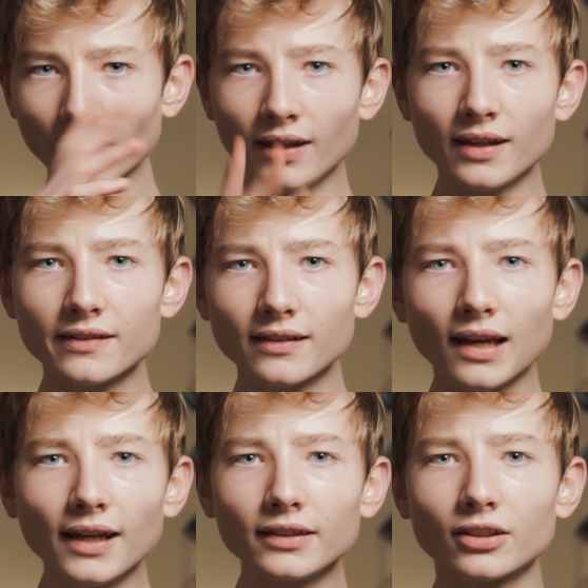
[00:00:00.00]

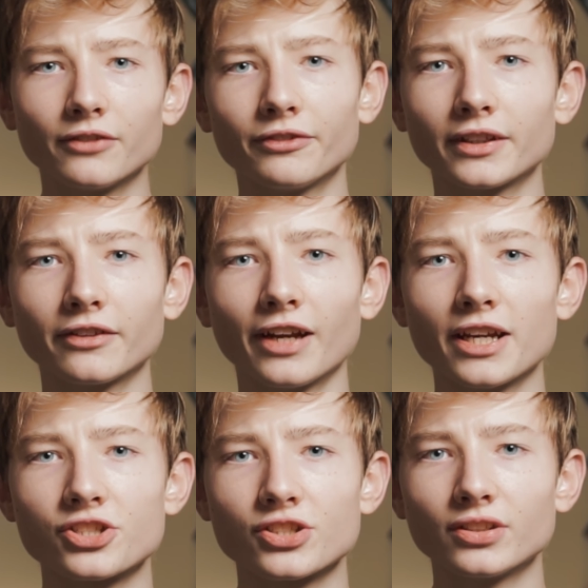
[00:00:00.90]
line
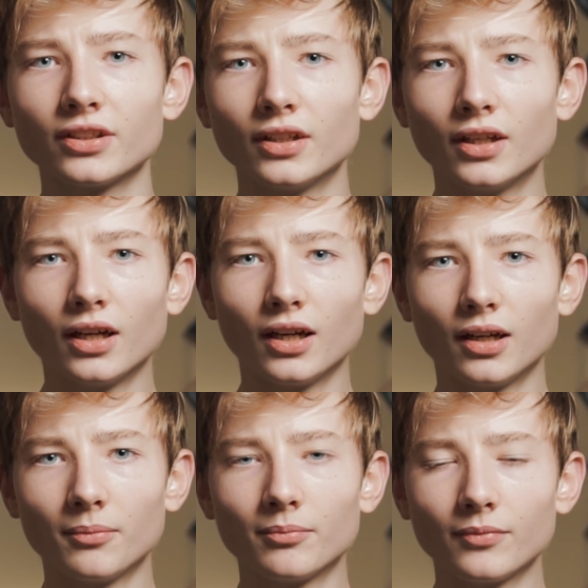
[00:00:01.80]
configuration,
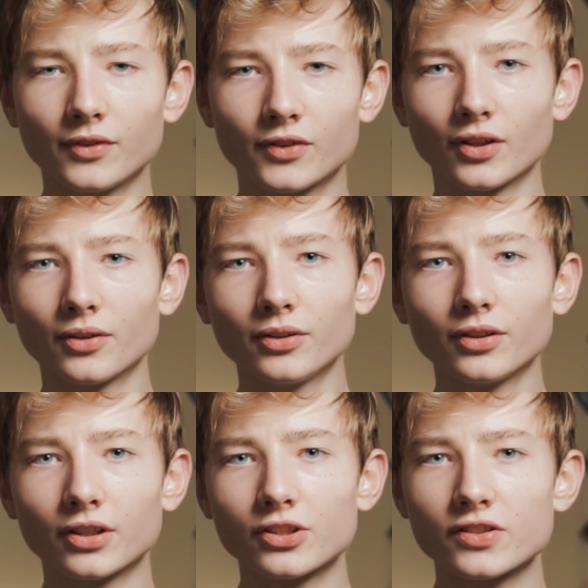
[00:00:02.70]
so you
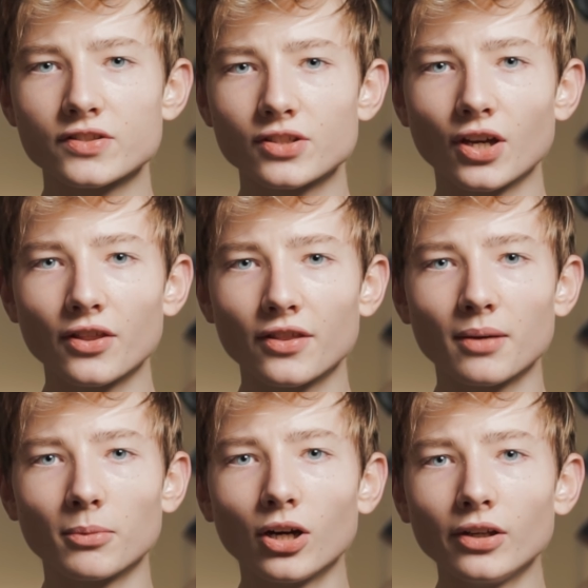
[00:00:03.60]
can just turn
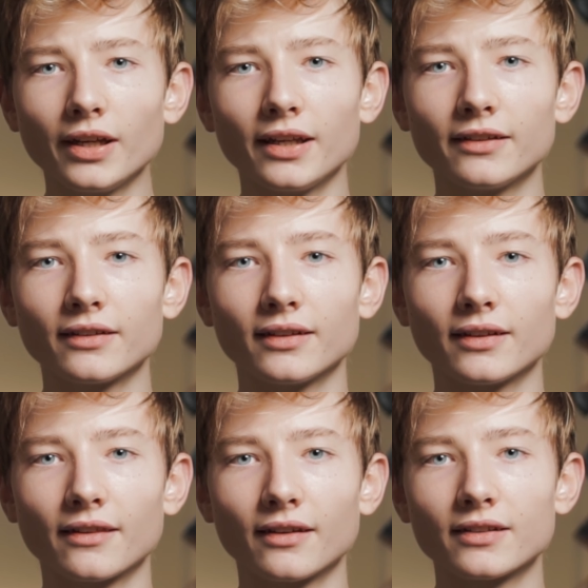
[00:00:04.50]
them on, and
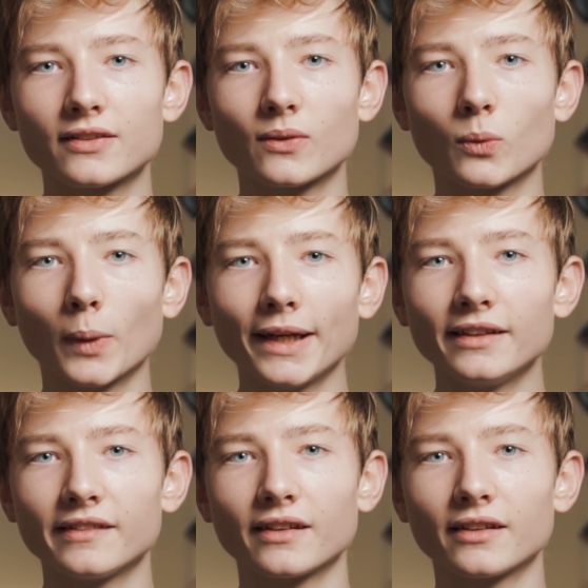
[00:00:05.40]
it's way
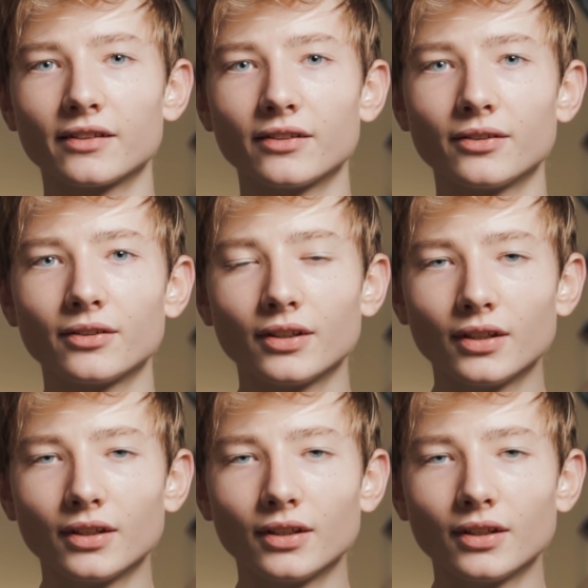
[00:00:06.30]
easier to